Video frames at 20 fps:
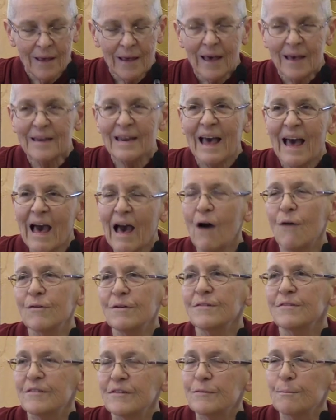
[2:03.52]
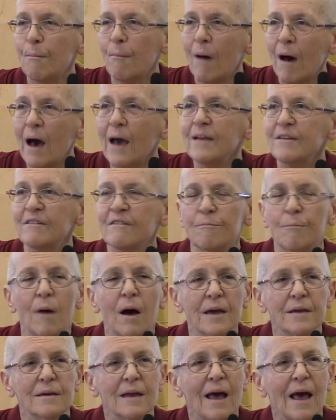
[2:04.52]
And how does this mind of
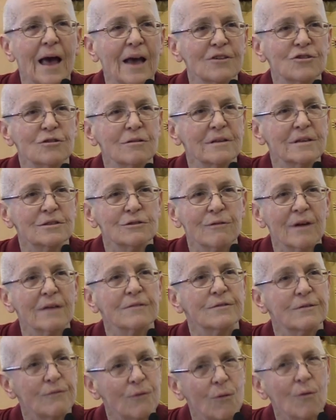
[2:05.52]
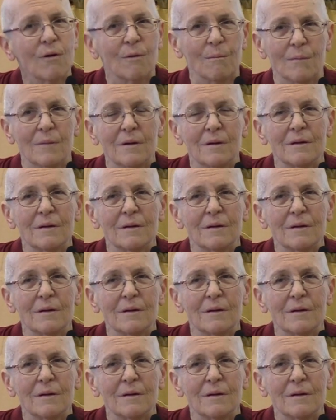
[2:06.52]
mine actually transform?